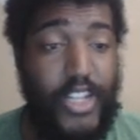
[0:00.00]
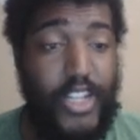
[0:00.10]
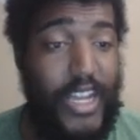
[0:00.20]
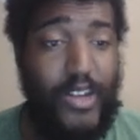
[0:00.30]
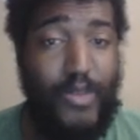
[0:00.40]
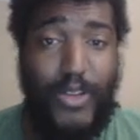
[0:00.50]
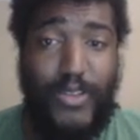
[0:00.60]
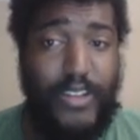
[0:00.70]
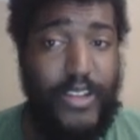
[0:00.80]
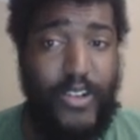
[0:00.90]
Chicago
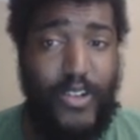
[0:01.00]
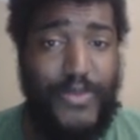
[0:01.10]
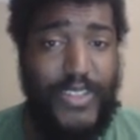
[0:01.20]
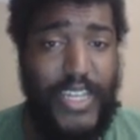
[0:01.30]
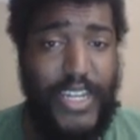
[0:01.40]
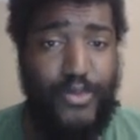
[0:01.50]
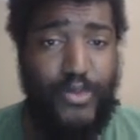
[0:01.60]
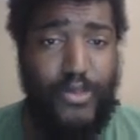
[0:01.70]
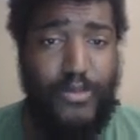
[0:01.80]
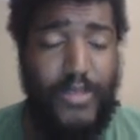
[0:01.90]
posted their home
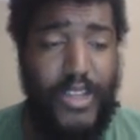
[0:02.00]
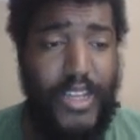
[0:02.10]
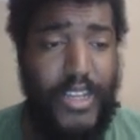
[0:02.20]
schedule